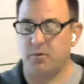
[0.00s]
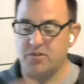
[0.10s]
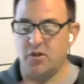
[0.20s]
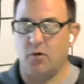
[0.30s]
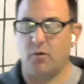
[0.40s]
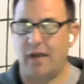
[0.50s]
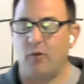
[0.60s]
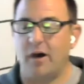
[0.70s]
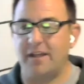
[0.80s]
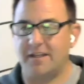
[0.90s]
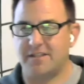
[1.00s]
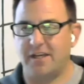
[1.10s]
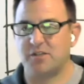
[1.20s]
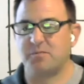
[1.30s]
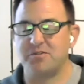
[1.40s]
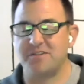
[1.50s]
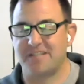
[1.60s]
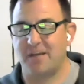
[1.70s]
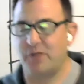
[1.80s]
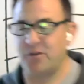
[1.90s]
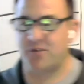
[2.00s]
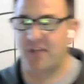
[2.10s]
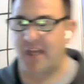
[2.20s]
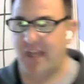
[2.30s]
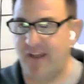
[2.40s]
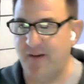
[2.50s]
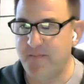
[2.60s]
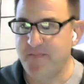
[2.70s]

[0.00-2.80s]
supposed to know what I want you to say. You're supposed to say what you think.